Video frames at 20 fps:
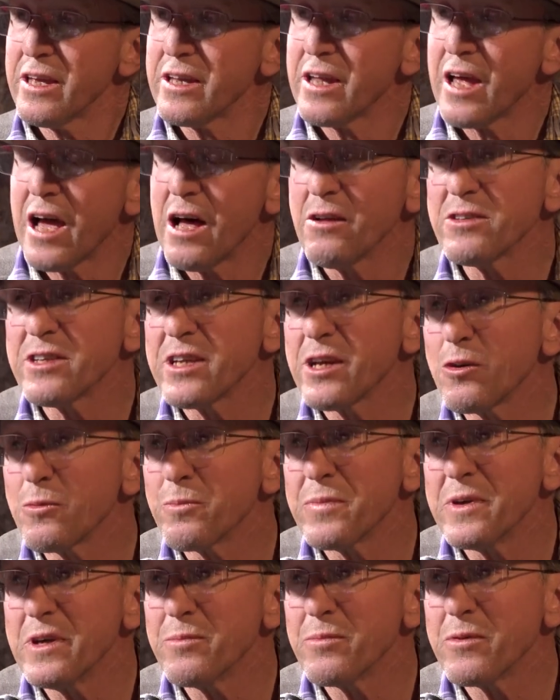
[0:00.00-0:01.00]
and I'll
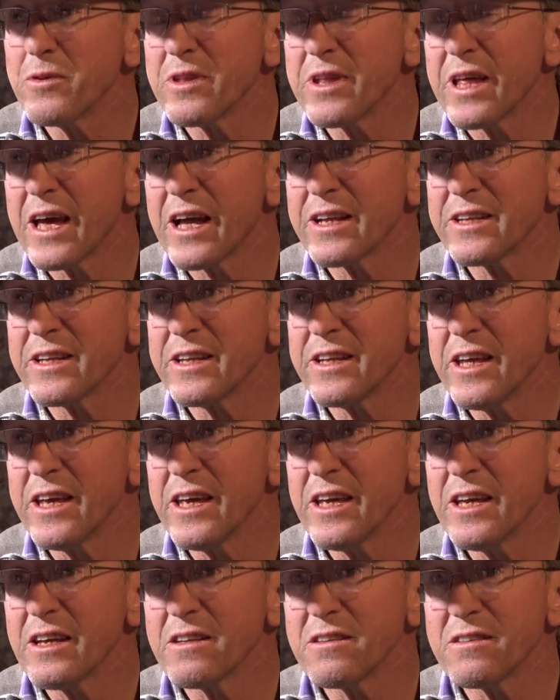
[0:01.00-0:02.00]
tell people that
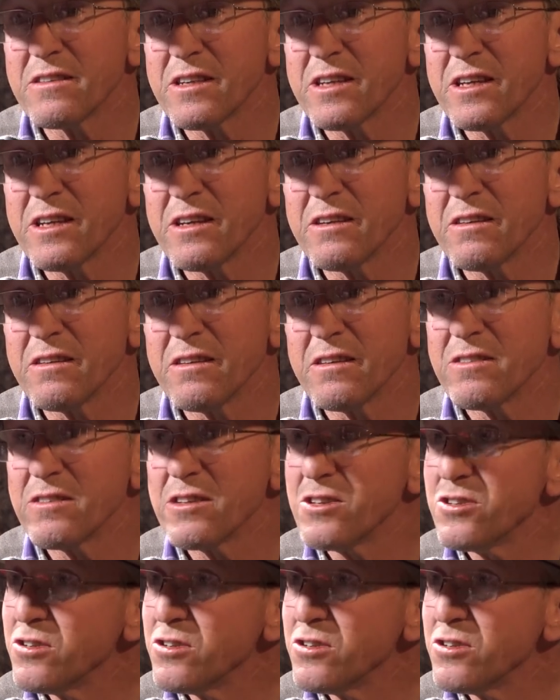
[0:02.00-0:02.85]
today and say,